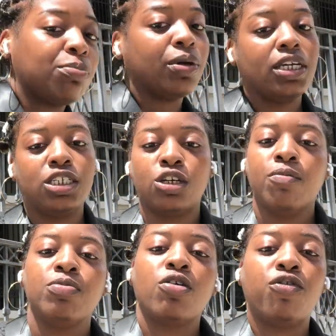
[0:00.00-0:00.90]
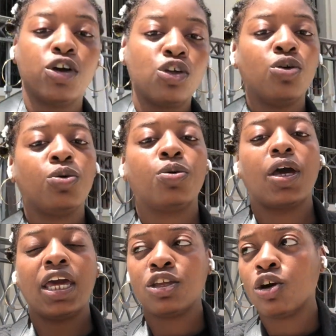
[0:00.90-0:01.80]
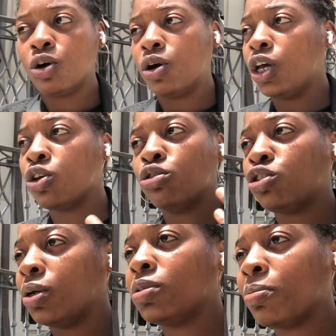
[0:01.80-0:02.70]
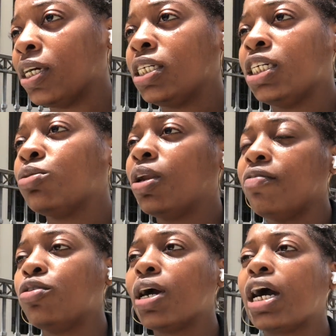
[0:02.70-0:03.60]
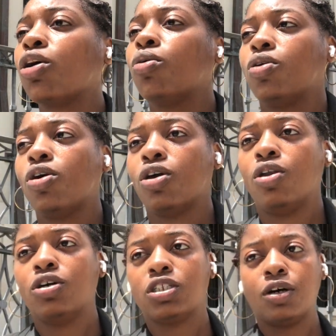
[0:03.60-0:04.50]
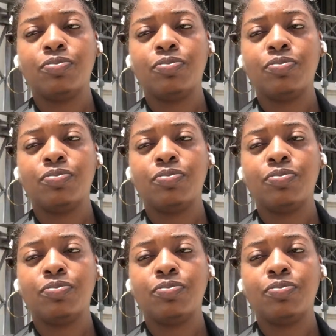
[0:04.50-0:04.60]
a bitch for you in your dreams, imagination, whatever you got going on, you know. So